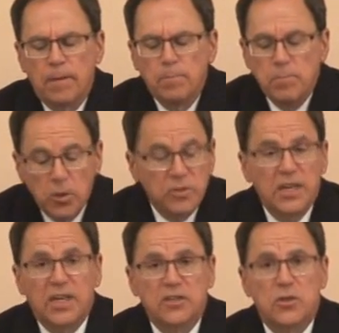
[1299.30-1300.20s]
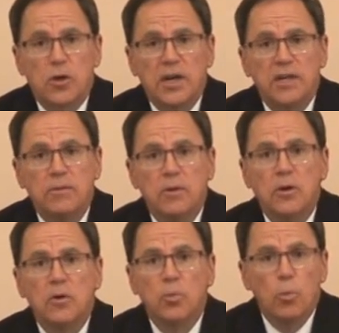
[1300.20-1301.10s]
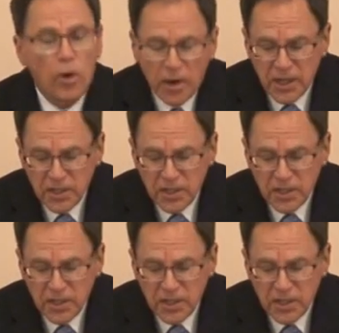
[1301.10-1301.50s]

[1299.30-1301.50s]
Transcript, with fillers: Music is good, work